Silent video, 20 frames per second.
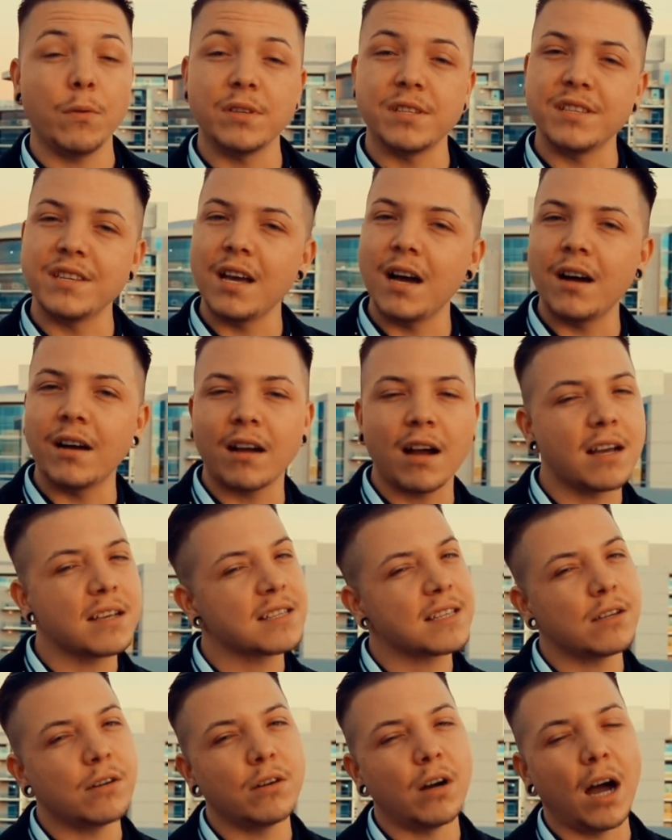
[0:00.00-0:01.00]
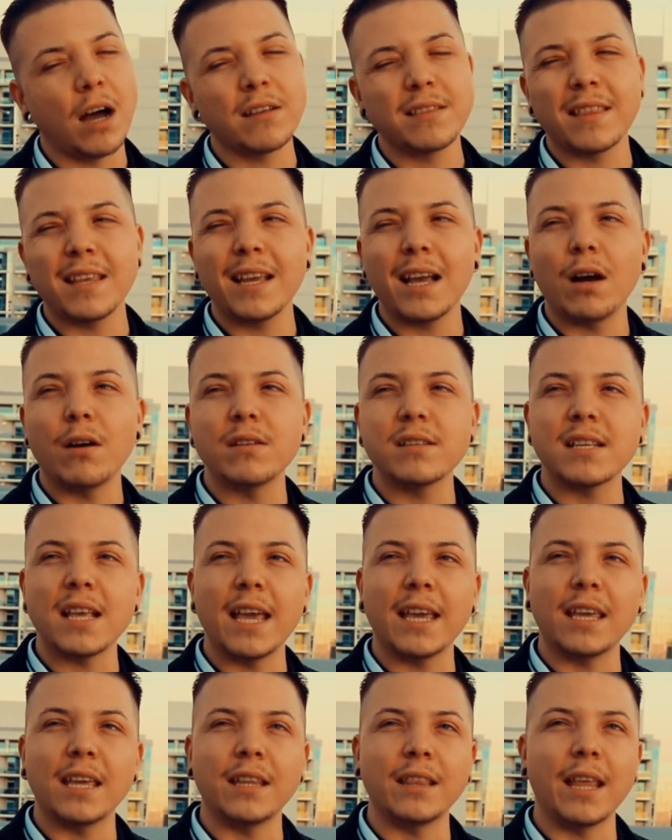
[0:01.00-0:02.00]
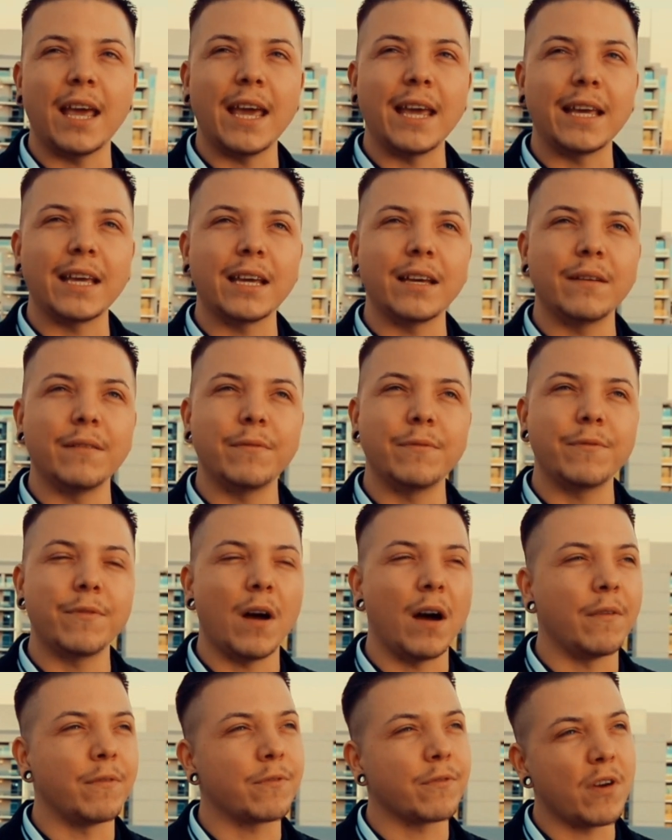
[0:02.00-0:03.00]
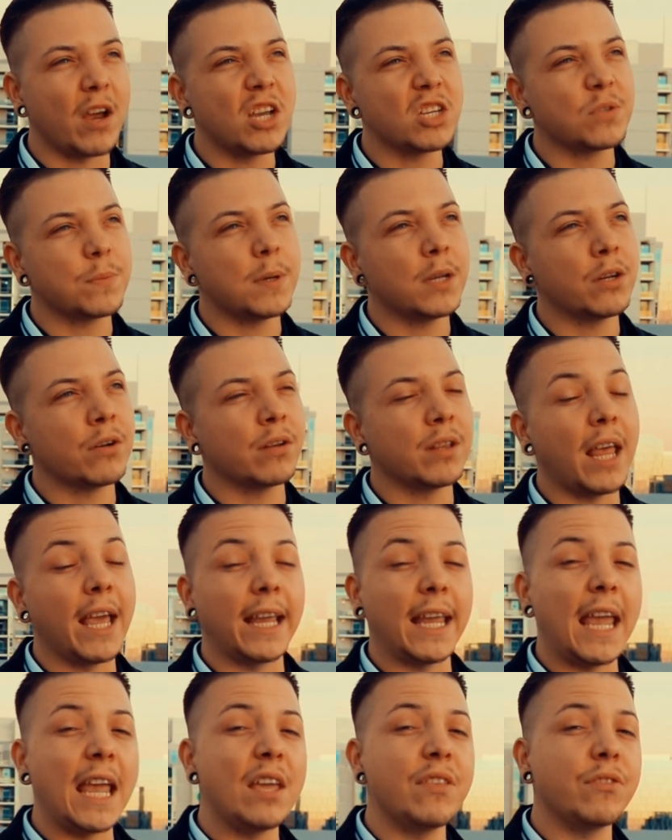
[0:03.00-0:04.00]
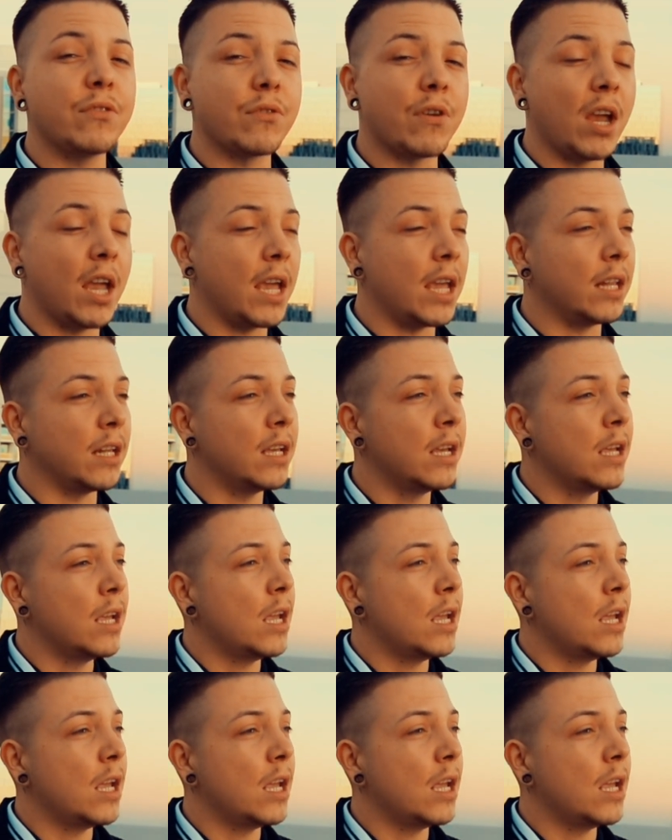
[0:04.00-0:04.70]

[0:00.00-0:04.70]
was young, I think I was like a freshman or like 8th grade.